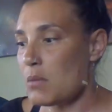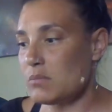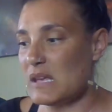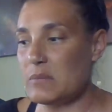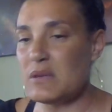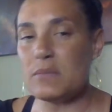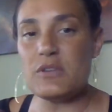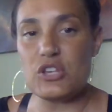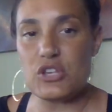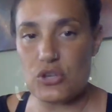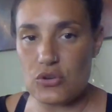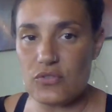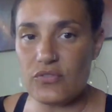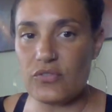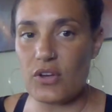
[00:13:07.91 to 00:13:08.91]
Maybe
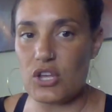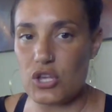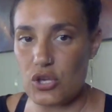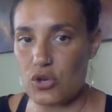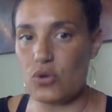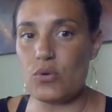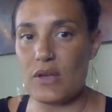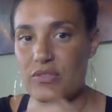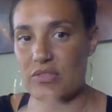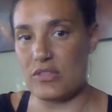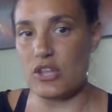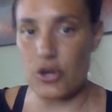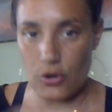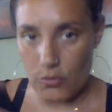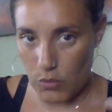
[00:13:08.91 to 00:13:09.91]
you've you
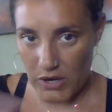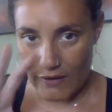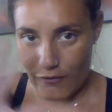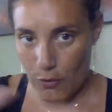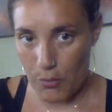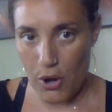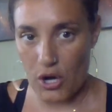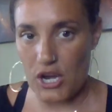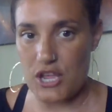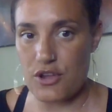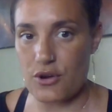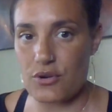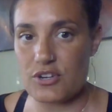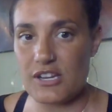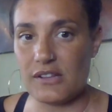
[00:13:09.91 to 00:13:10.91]
and your whatever party
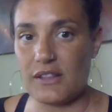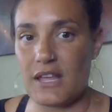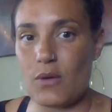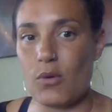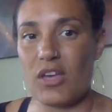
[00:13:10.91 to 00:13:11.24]
you're dealing